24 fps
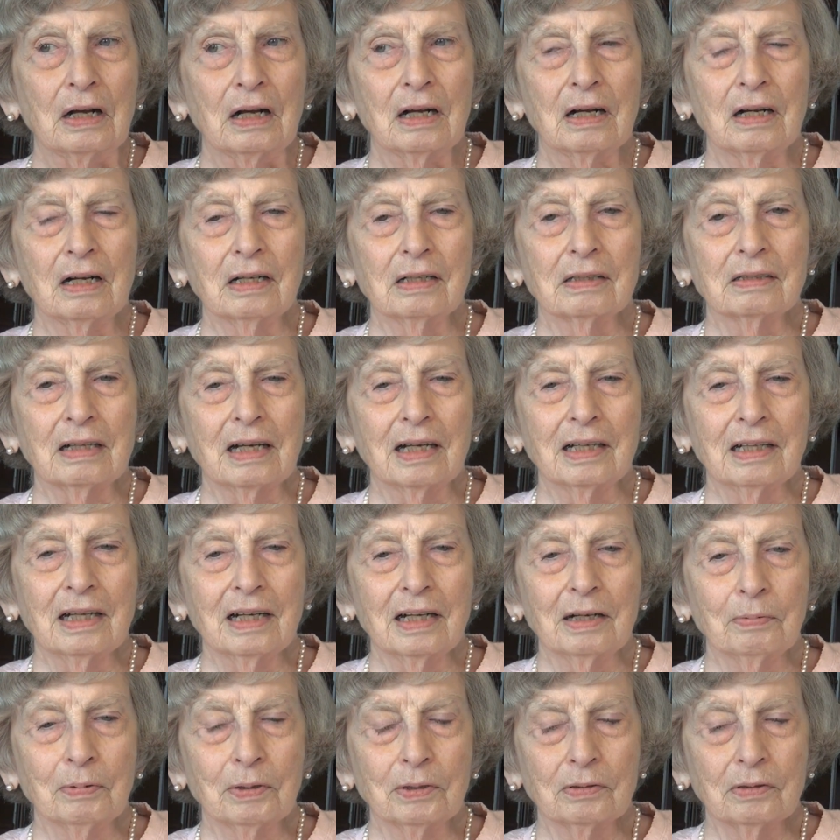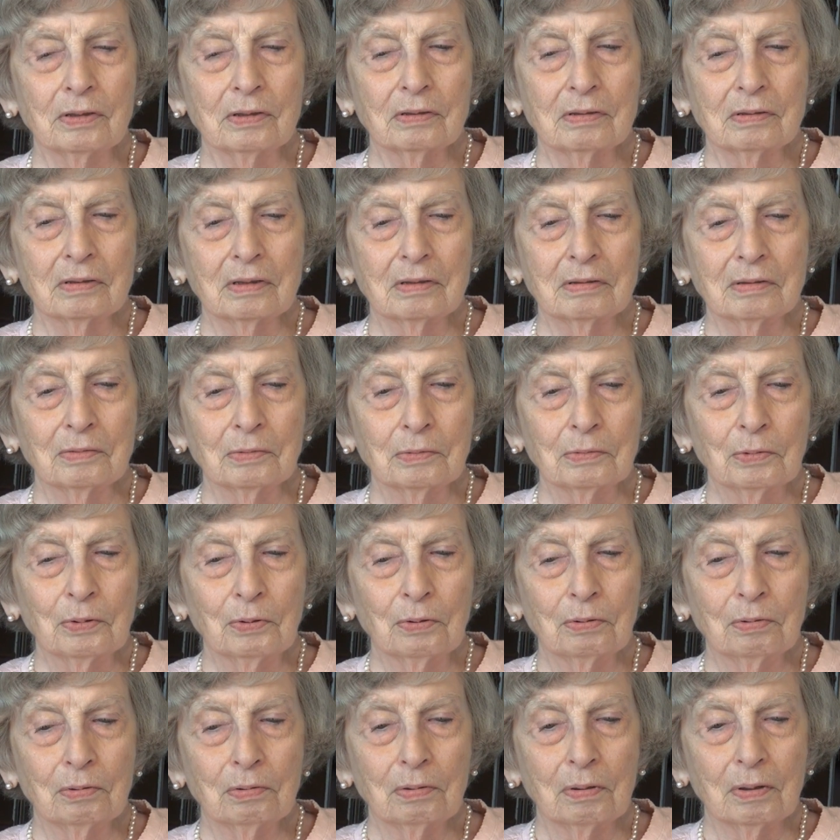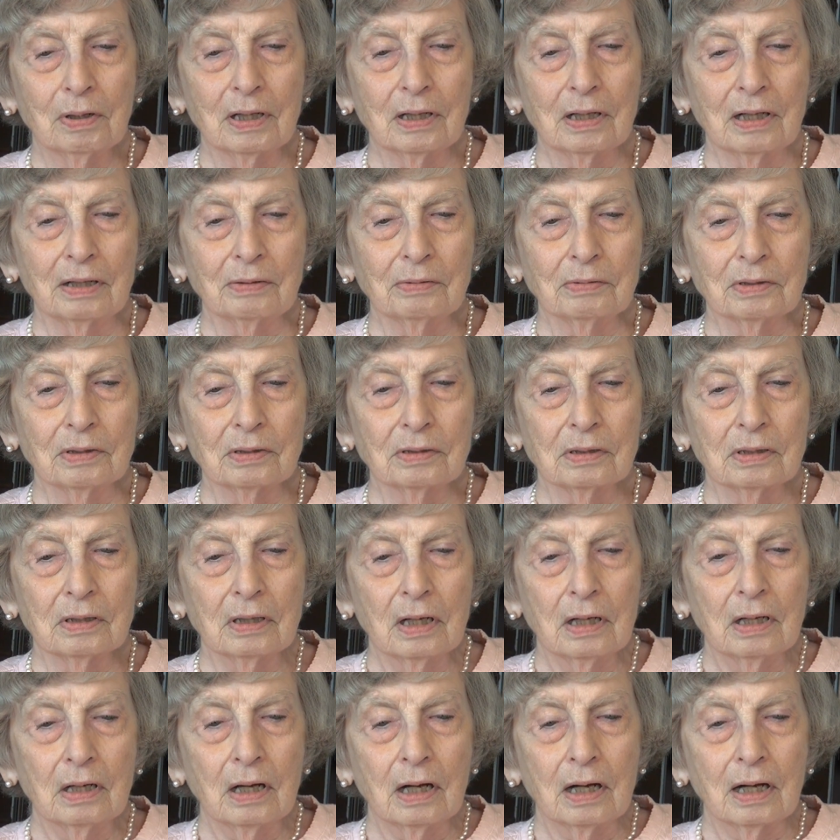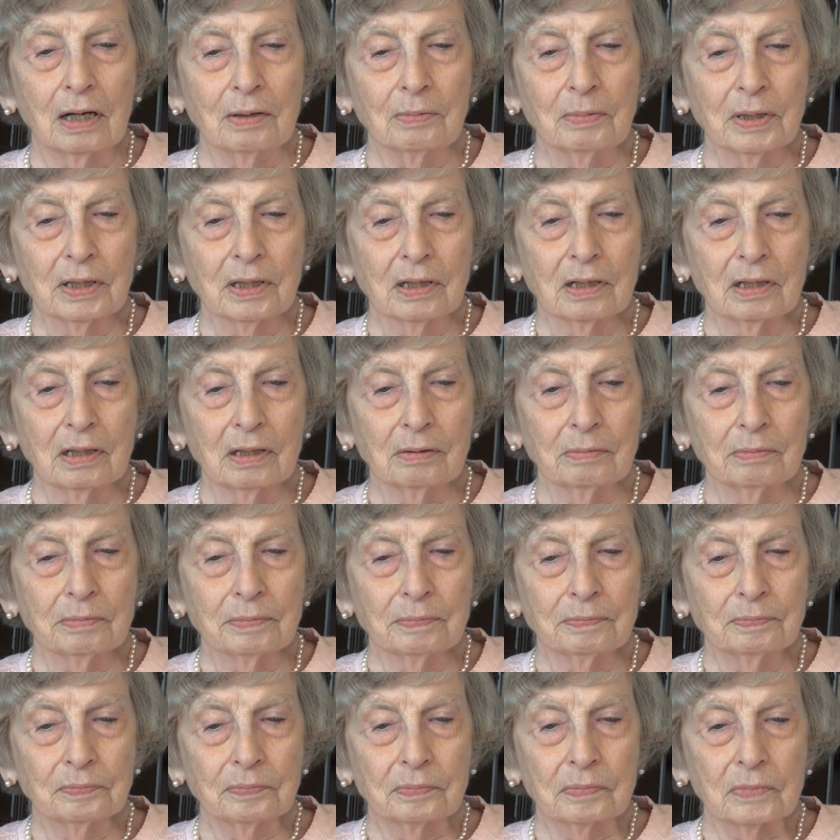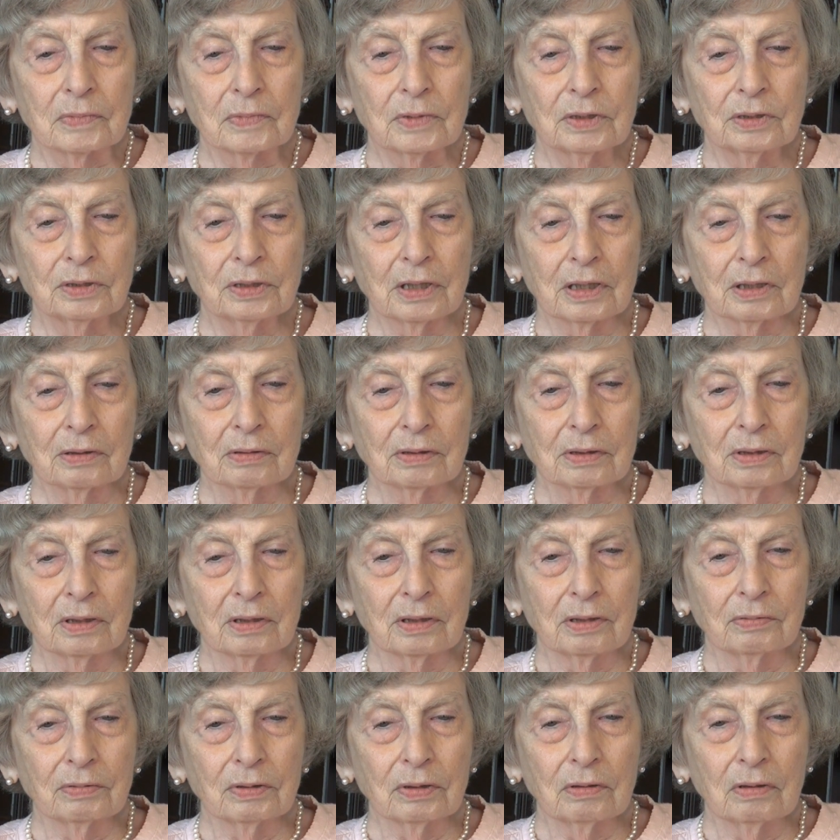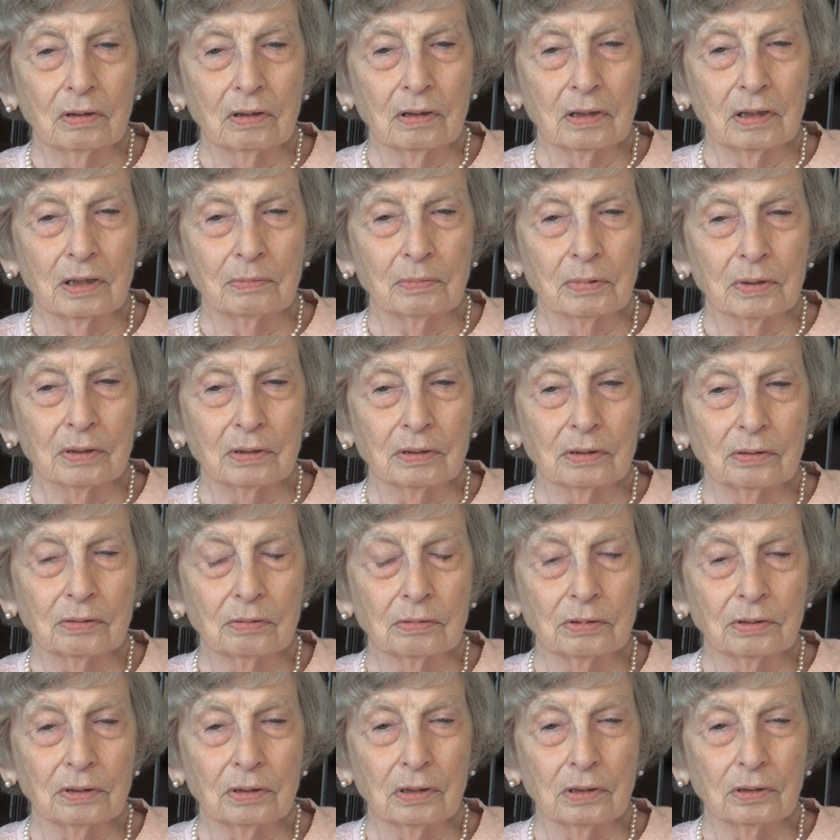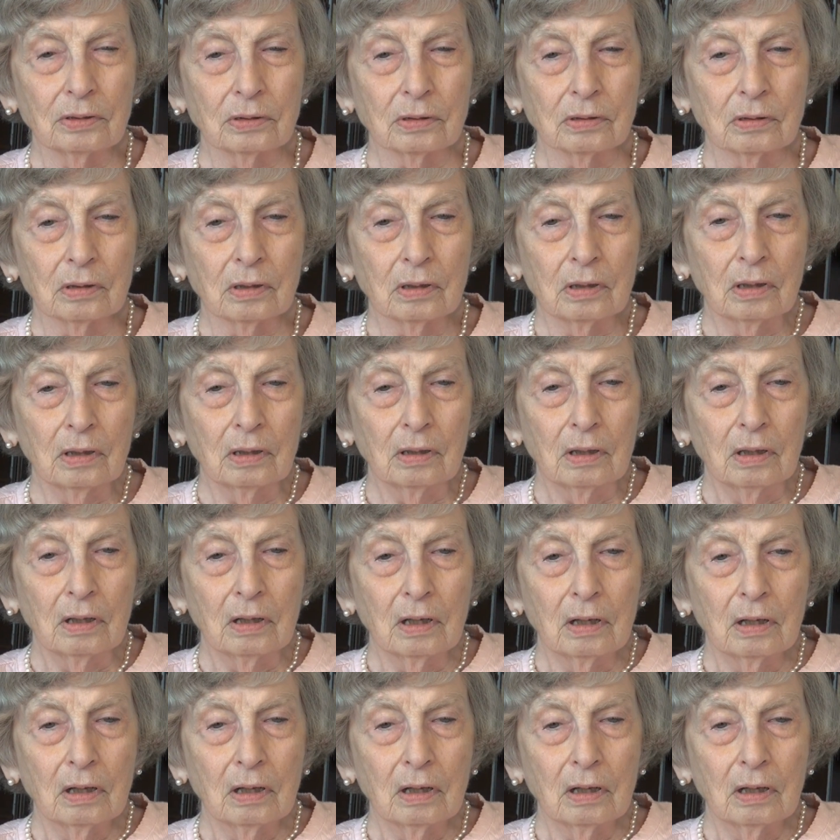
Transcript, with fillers: Uh, that happened while I was. I became secretary of the Law Library Association mm -hmm.